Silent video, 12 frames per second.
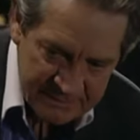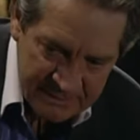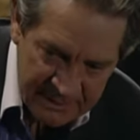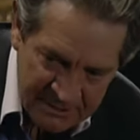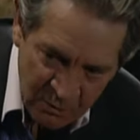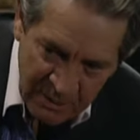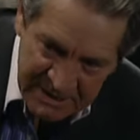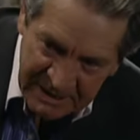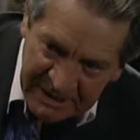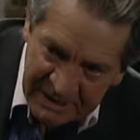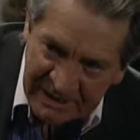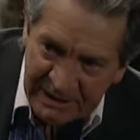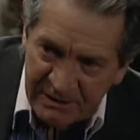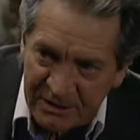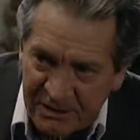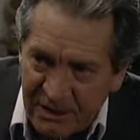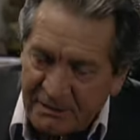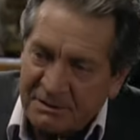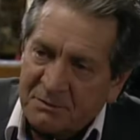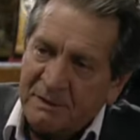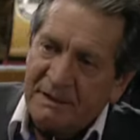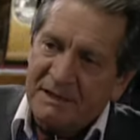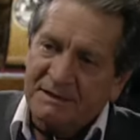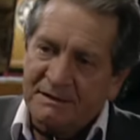It's always a kick in the guts
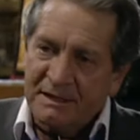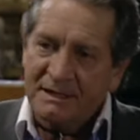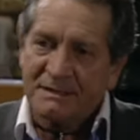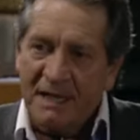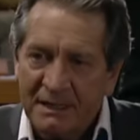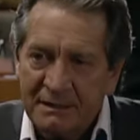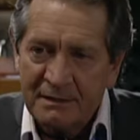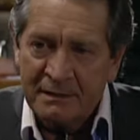when these things end.